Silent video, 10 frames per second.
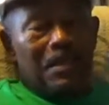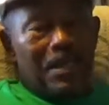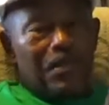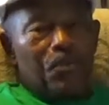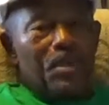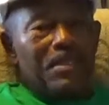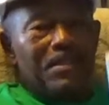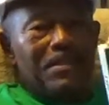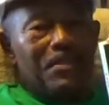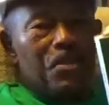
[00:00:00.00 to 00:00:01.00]
and, and the
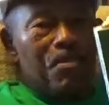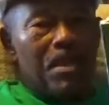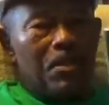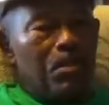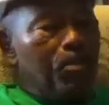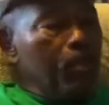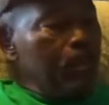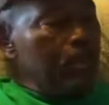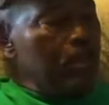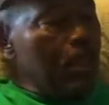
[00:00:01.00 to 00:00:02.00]
reason she makes the
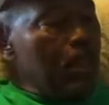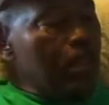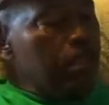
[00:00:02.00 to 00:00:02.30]
point is that